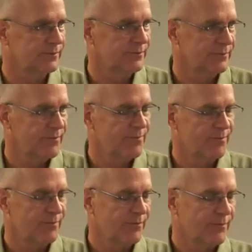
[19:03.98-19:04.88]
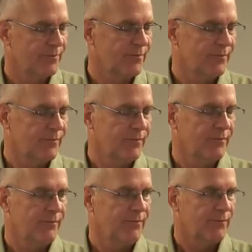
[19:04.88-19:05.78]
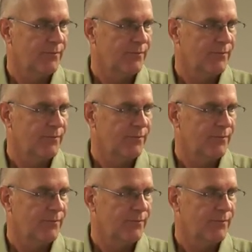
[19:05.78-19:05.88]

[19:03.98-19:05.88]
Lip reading: (silence)